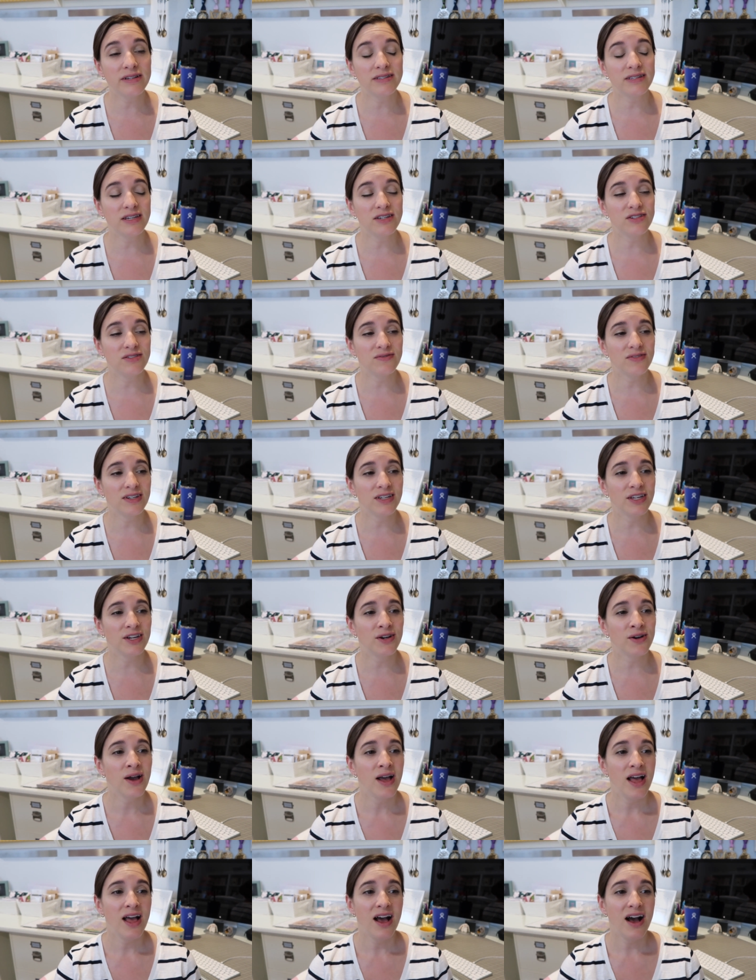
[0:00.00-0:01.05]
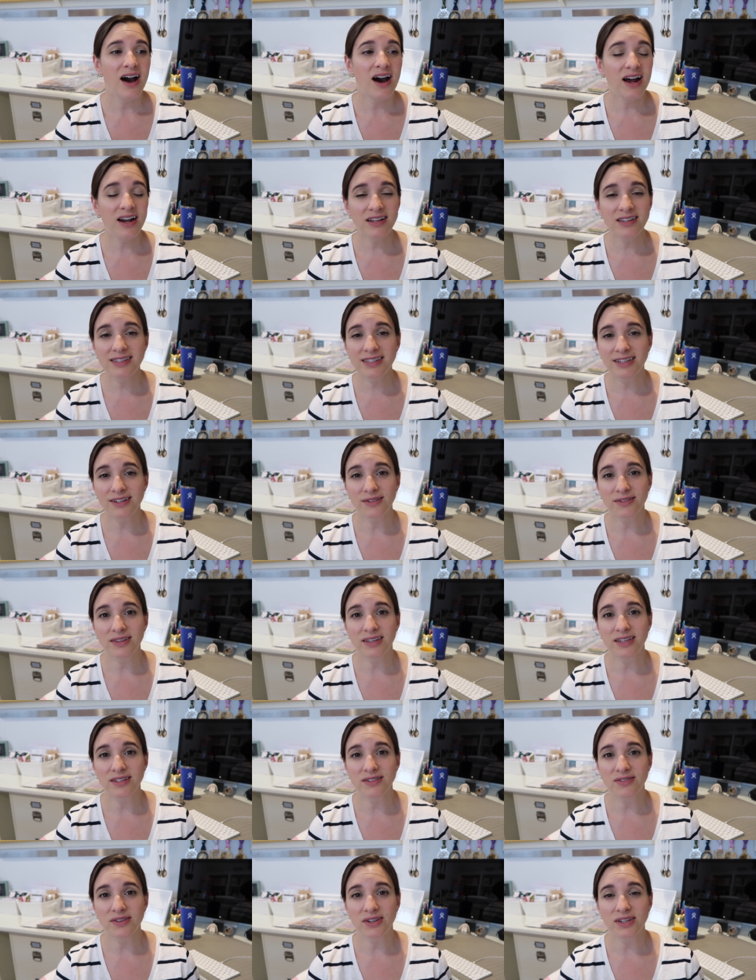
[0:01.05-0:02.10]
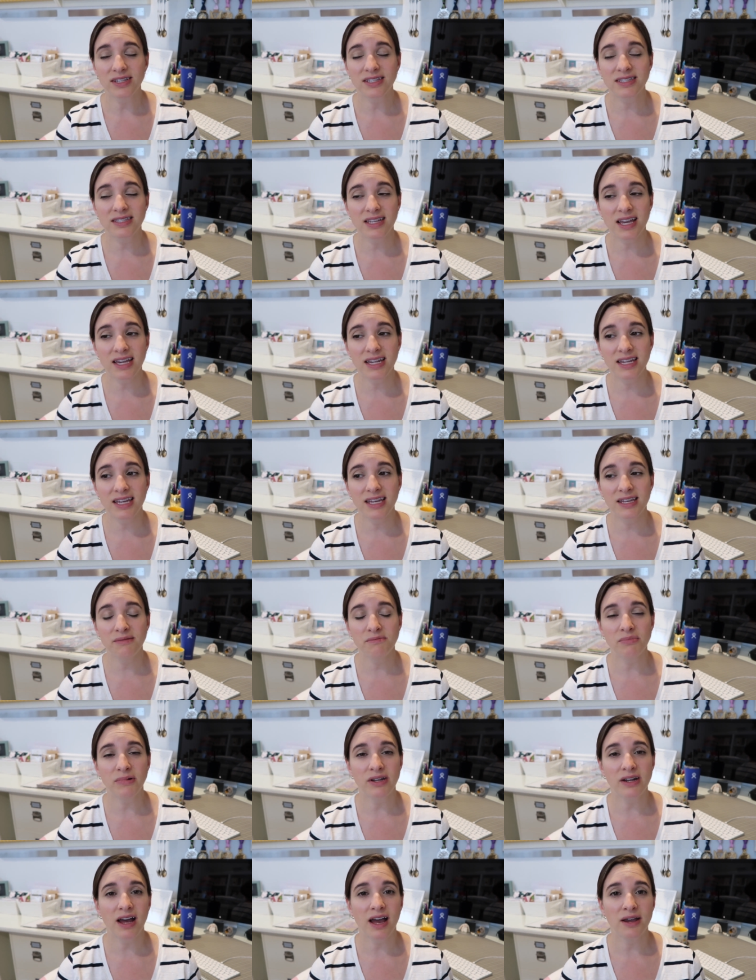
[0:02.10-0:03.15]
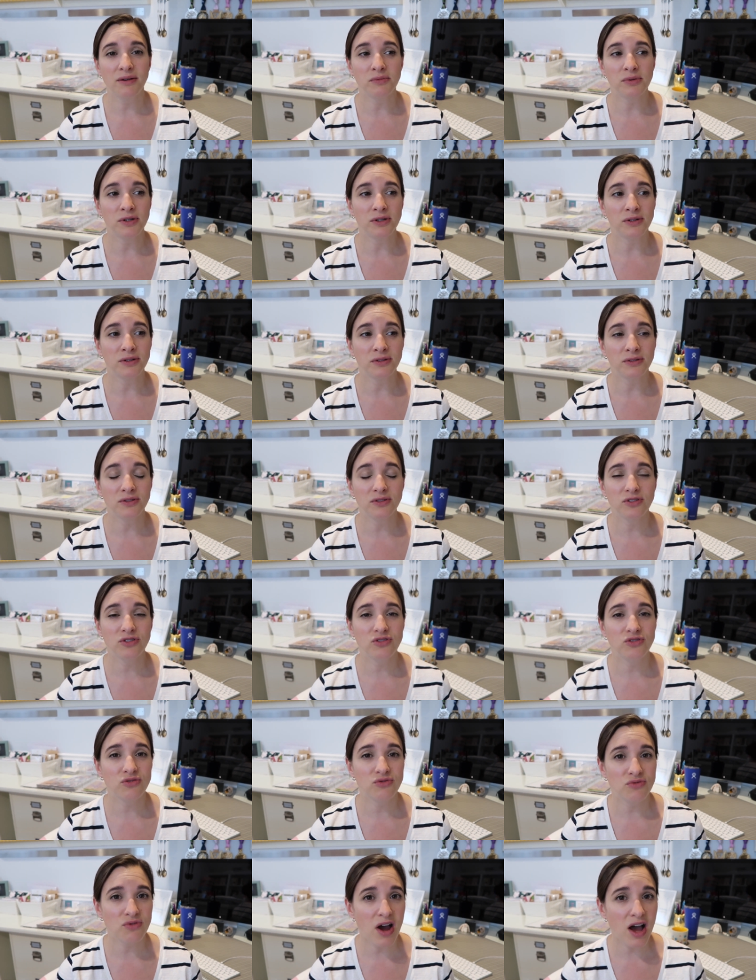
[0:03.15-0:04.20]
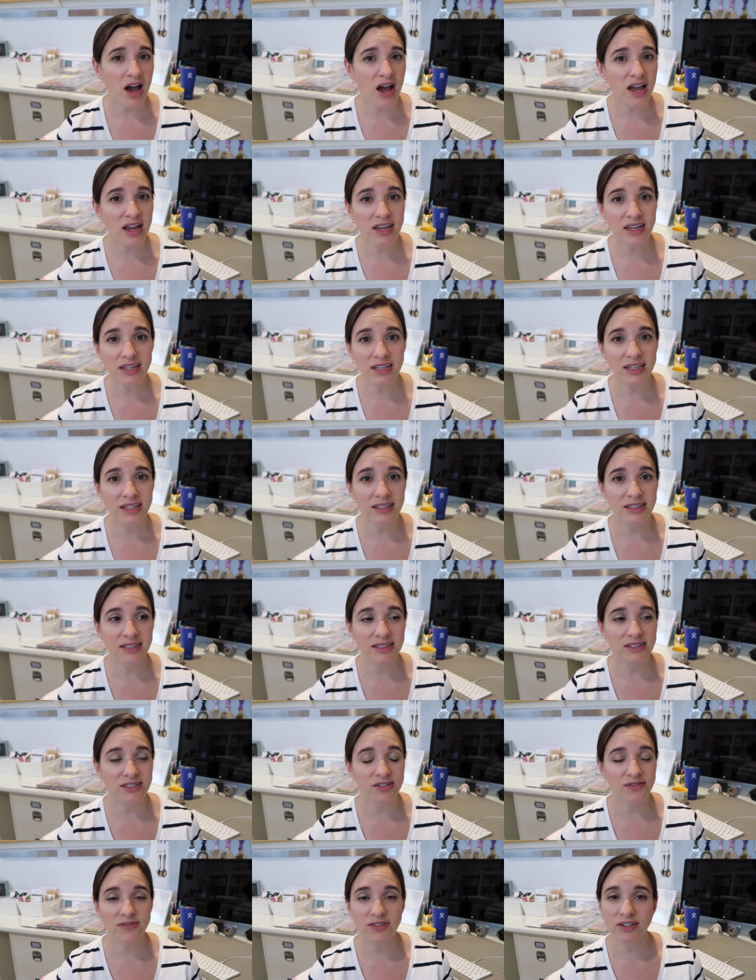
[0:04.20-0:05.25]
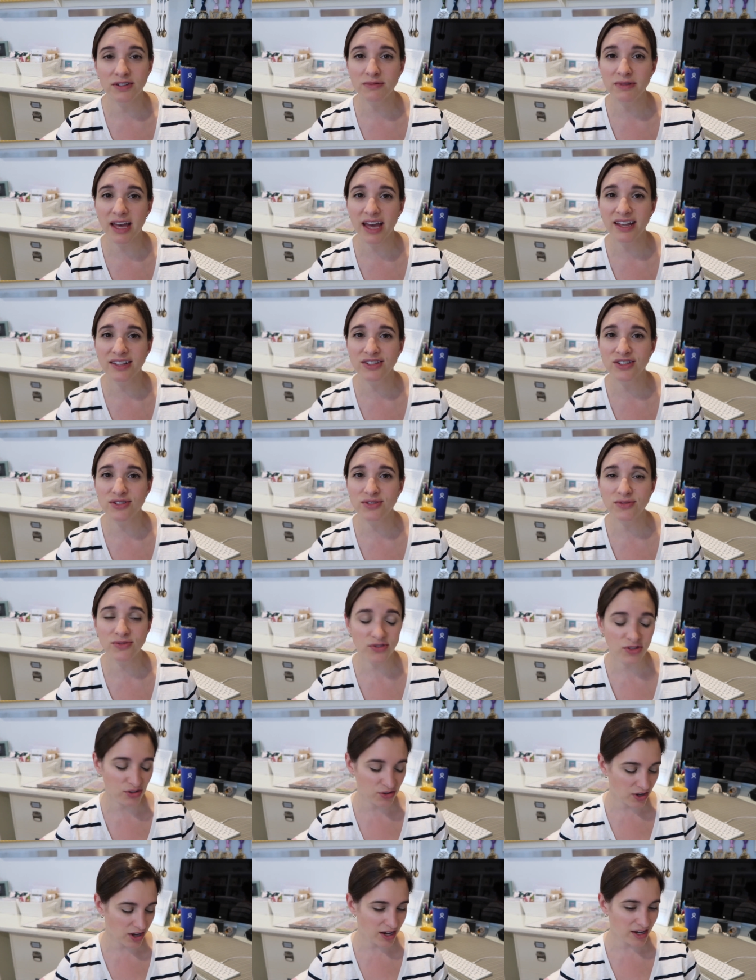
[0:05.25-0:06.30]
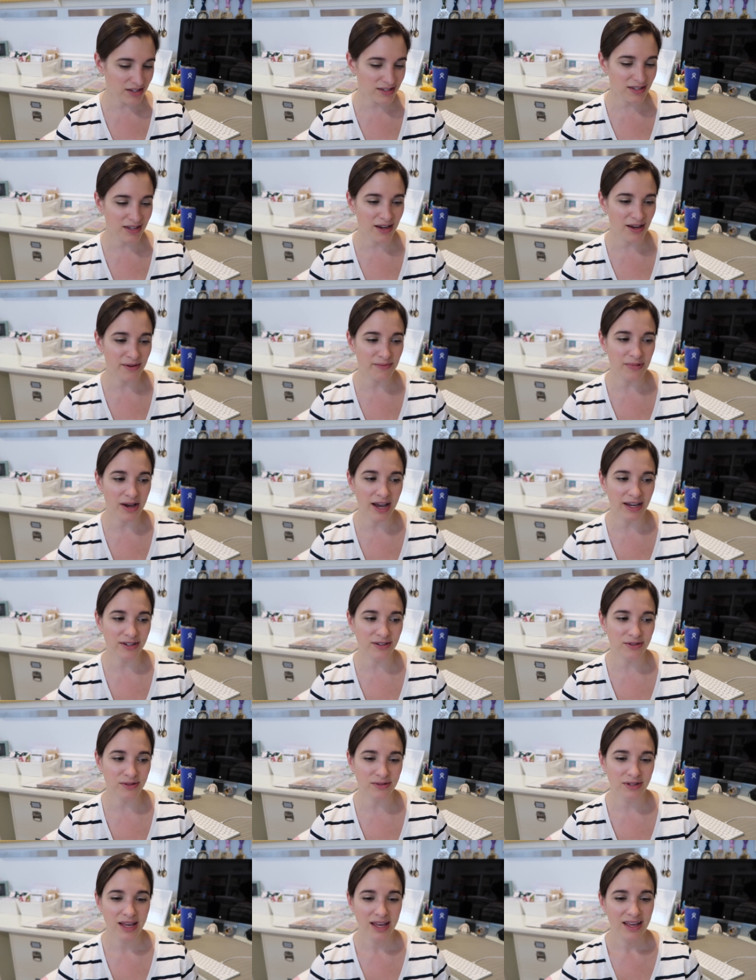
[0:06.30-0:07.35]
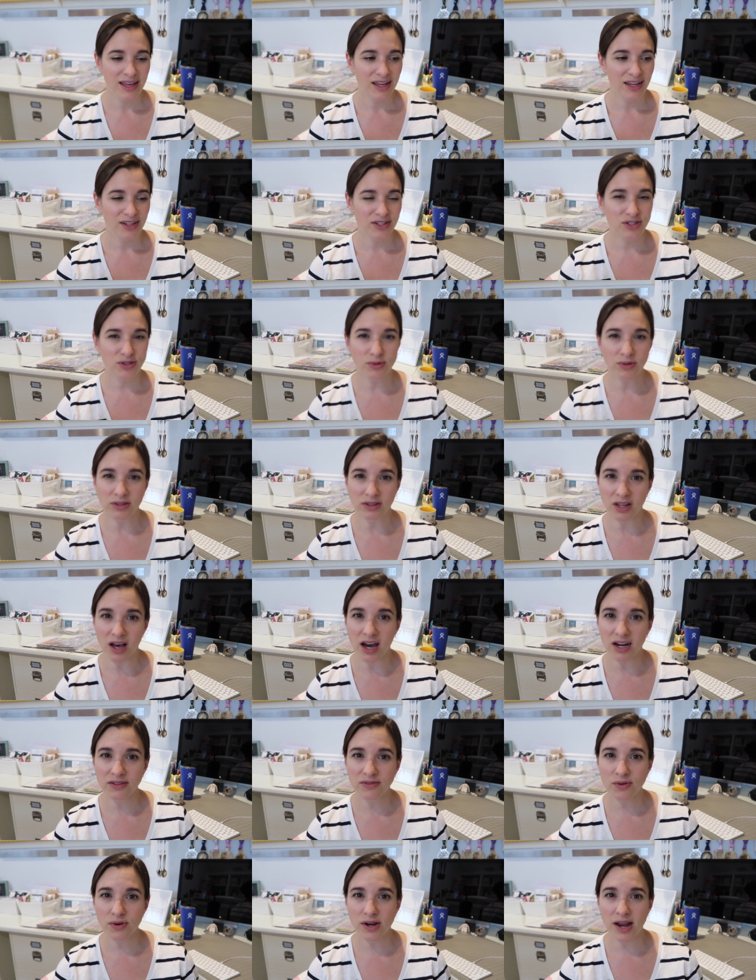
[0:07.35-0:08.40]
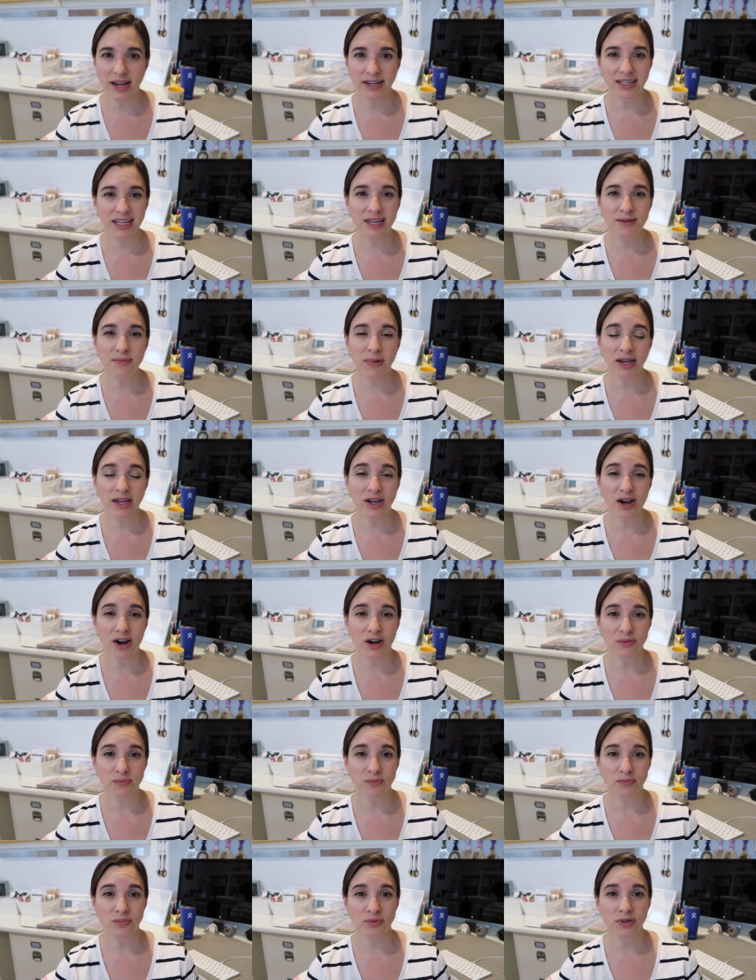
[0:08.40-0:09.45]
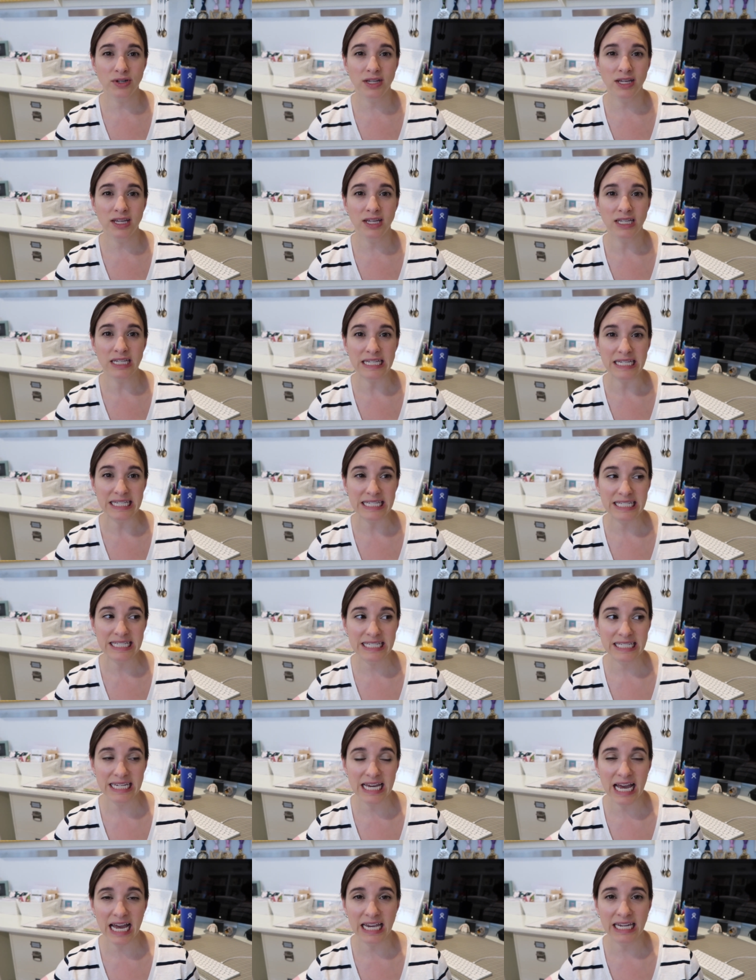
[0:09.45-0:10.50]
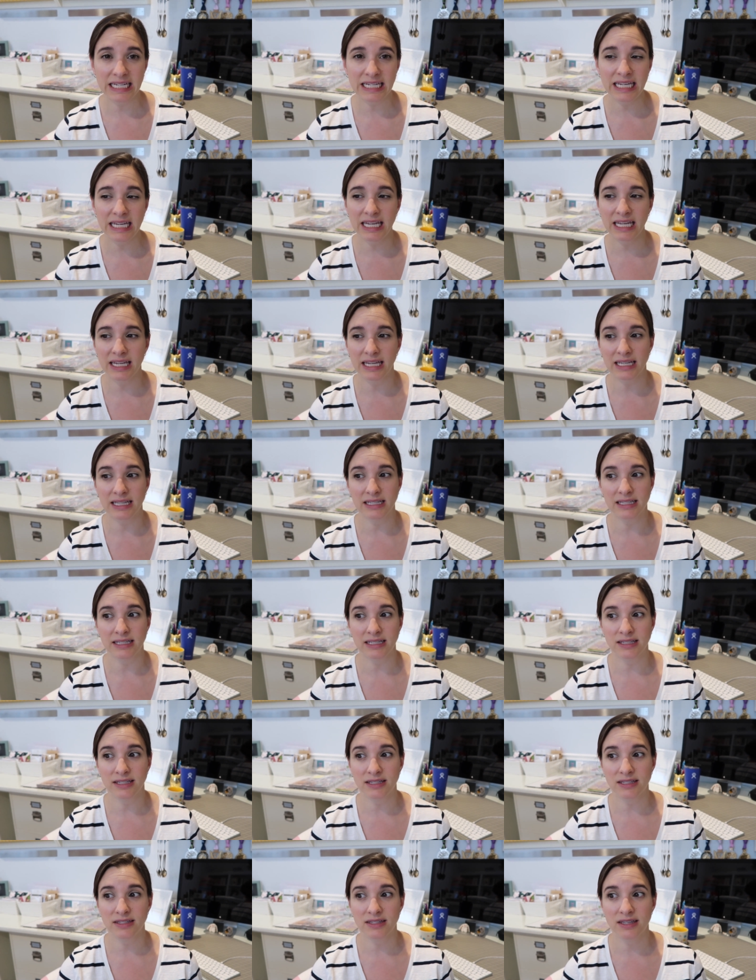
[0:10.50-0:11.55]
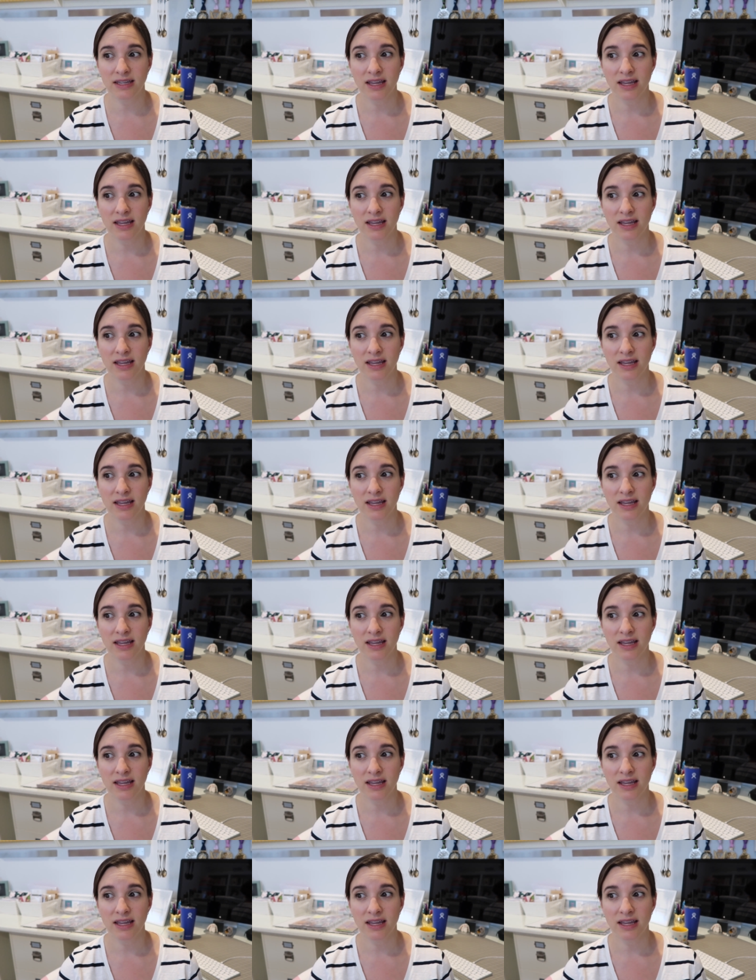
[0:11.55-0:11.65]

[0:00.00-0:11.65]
organization video. Honestly, I don't think it's very exciting, but I will try and to film that soon for you guys. Um, I don't do a lot of work. I keep my car pretty tidy in